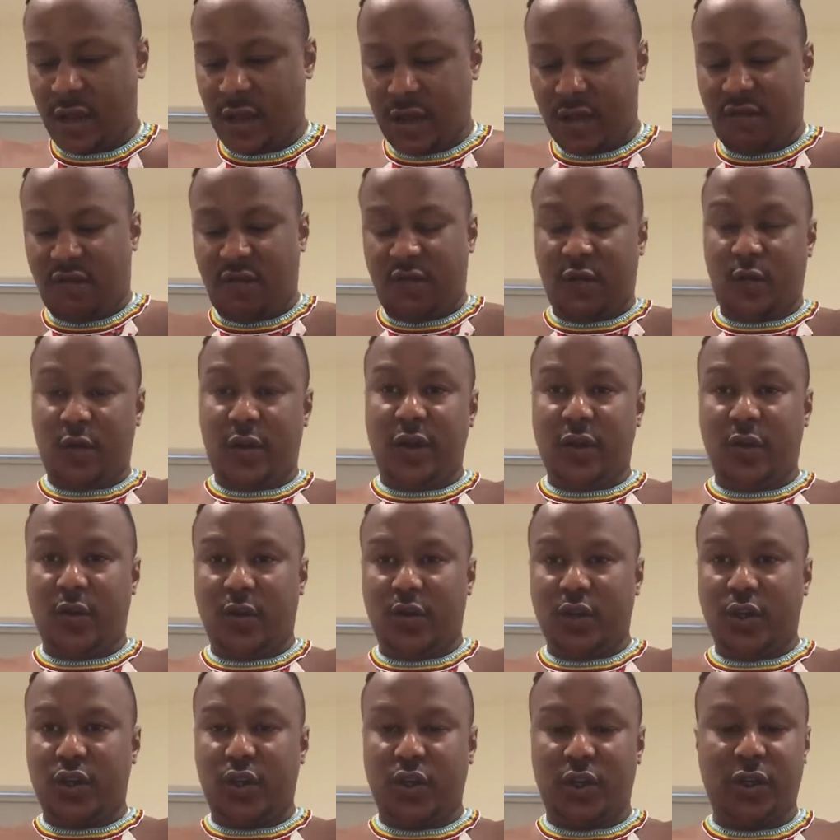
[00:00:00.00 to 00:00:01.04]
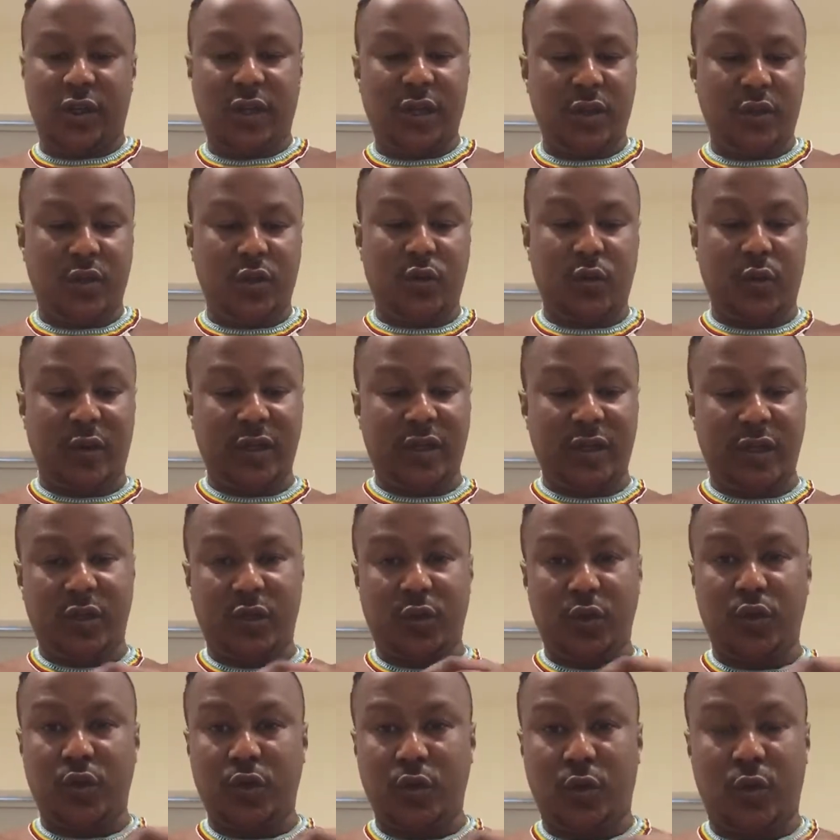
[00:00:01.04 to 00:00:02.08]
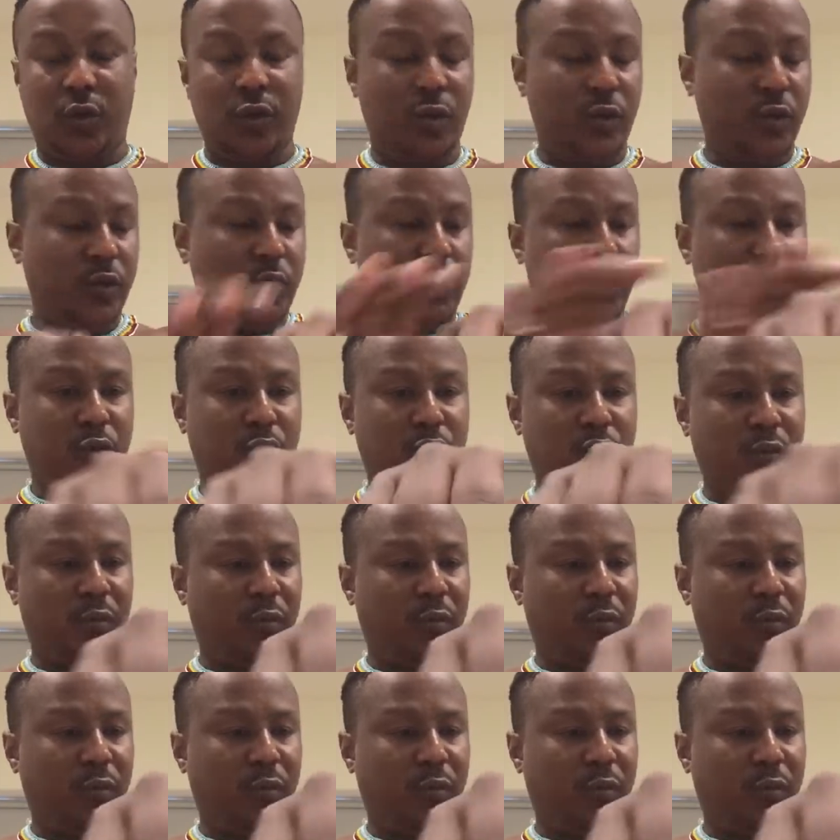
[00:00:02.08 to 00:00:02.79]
If you've got a long shirt and you don't want it to show on your suit,